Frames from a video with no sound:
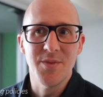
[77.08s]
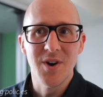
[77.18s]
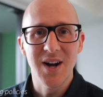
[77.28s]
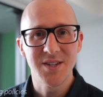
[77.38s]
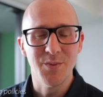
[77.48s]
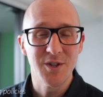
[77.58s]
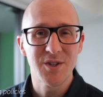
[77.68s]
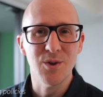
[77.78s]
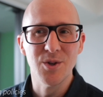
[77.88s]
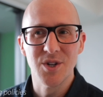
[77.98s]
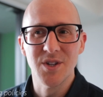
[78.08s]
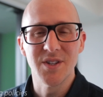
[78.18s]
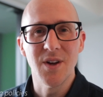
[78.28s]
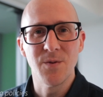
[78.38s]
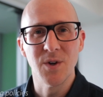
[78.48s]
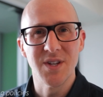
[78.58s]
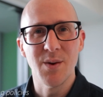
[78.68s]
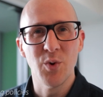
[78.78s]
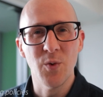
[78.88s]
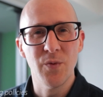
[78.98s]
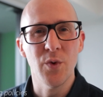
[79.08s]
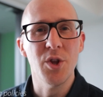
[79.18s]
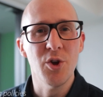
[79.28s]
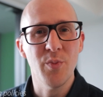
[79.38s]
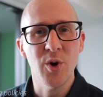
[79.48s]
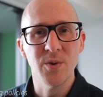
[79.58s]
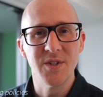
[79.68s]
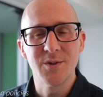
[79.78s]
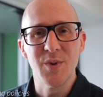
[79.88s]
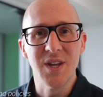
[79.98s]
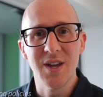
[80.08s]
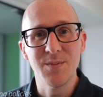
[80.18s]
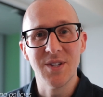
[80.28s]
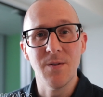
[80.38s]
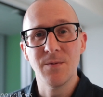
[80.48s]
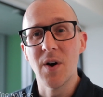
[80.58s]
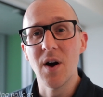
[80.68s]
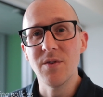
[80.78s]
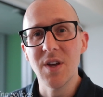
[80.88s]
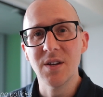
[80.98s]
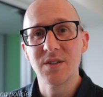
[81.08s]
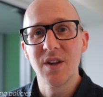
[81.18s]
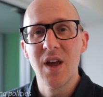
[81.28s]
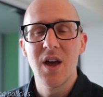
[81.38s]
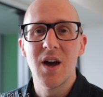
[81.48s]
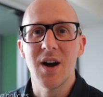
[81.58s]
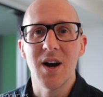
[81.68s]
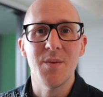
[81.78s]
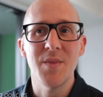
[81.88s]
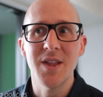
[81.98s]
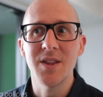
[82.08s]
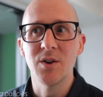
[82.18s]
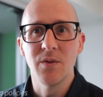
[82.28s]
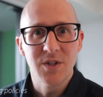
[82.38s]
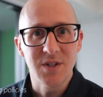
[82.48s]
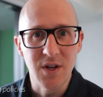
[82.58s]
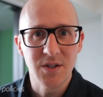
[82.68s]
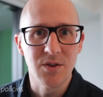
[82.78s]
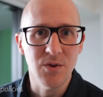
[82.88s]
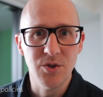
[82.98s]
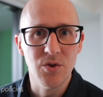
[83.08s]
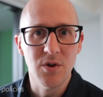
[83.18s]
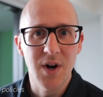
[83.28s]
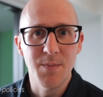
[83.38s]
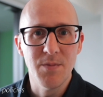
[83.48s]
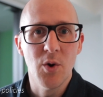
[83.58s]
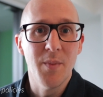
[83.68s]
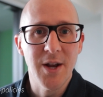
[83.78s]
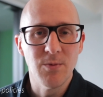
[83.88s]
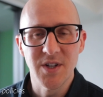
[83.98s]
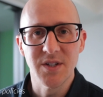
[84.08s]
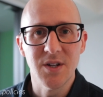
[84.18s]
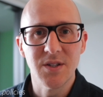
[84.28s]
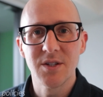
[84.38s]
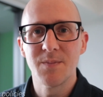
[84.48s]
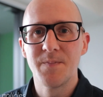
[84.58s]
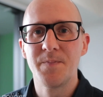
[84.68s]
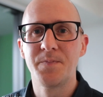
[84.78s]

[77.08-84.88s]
There are some exclusions, like for example, for new builds, it's been kept at 5 years. And then obviously excludes your main residence.